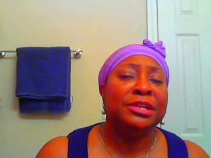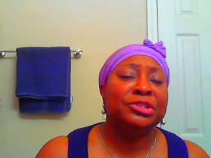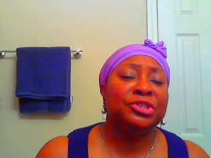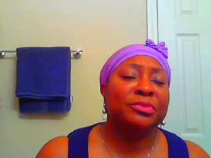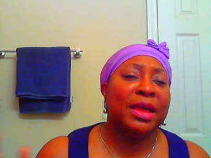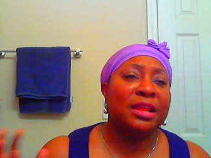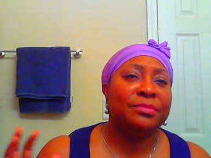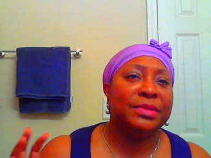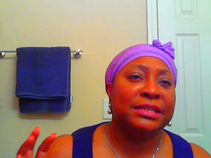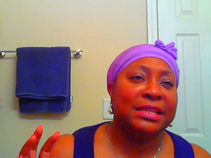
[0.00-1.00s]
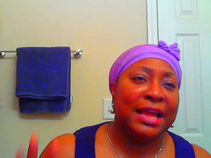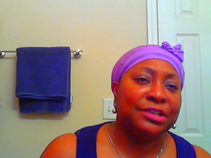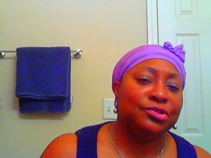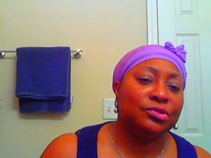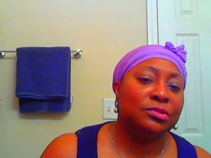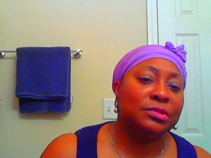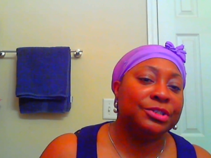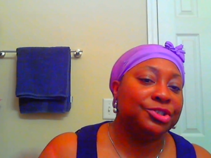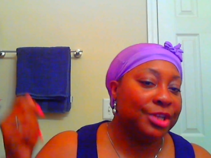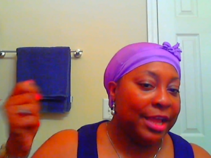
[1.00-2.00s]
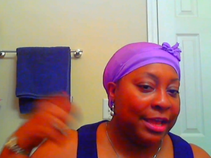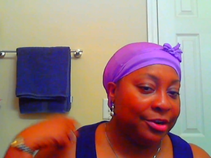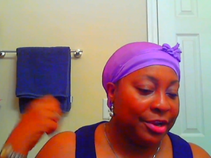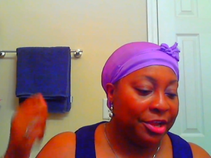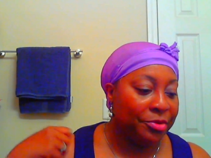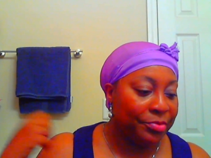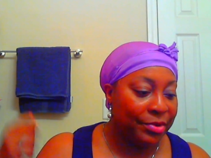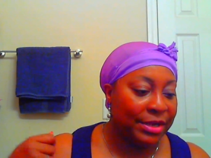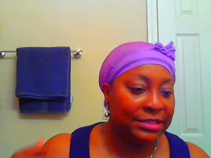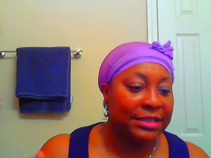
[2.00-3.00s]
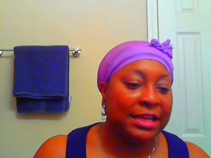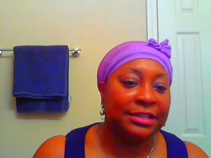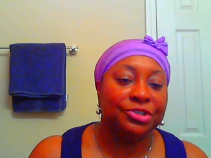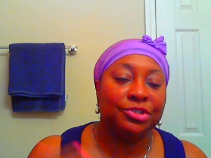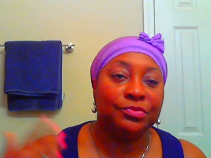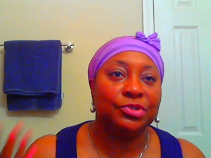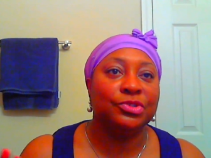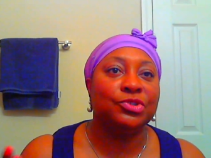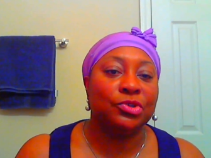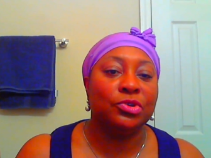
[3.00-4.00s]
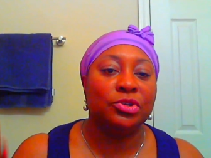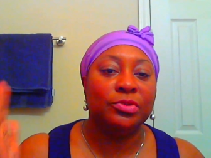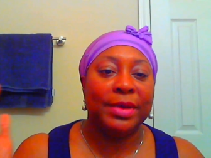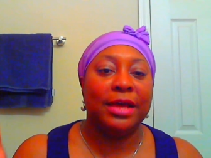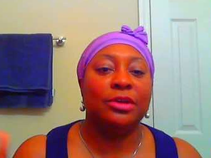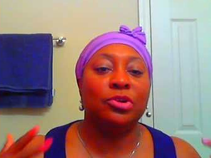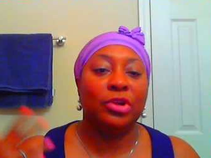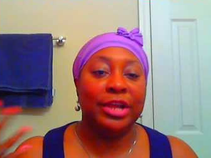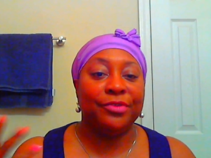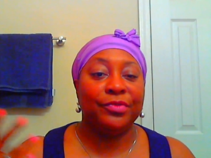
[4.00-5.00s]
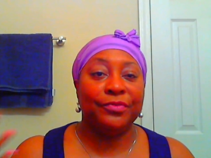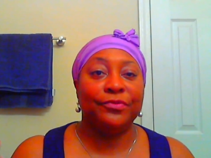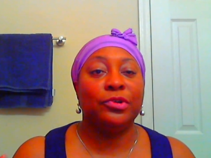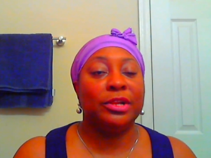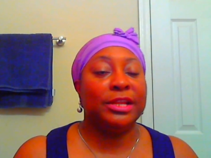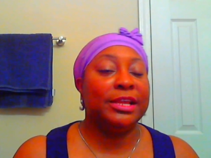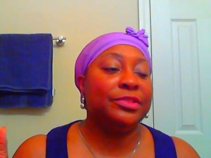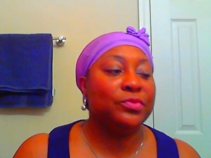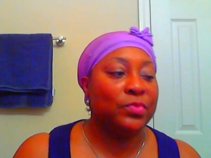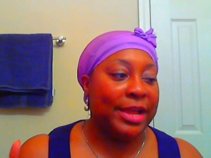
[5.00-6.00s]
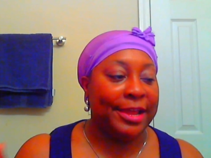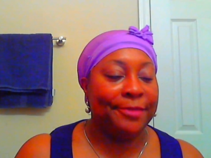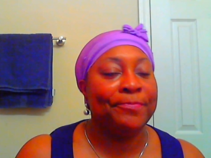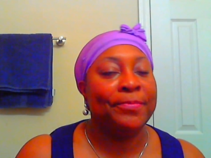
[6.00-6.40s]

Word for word: she might have been natural, and she had her hair pressed out, and she was concerned about her hair reverting. Either way,